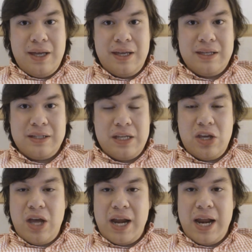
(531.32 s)
is that
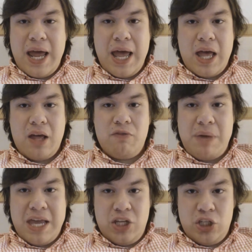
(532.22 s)
you gotta have
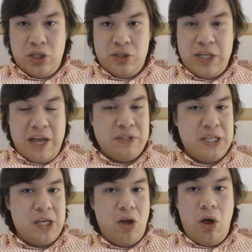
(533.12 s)
patience, you have
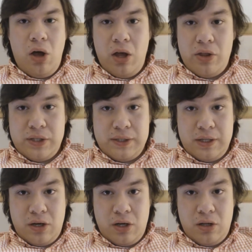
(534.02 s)
to eat all the
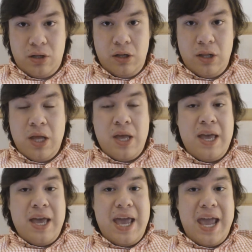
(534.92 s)
cereal,
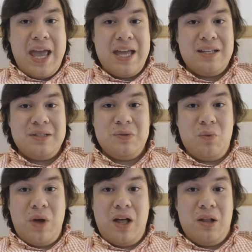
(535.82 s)
and
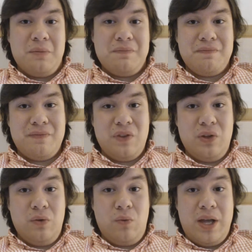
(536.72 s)
well,
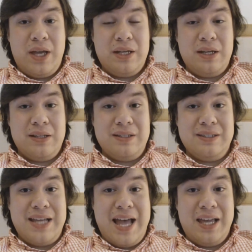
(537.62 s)
when
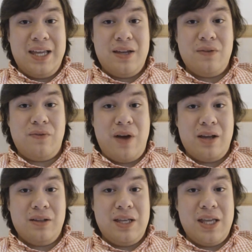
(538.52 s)
Daggett
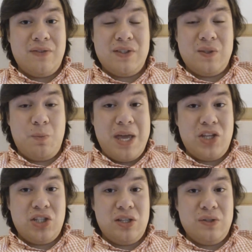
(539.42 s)
finally gives into
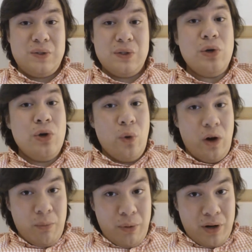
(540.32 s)
patience,
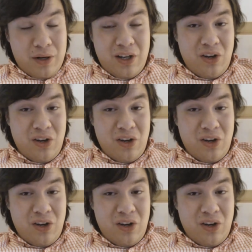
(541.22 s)
Norbert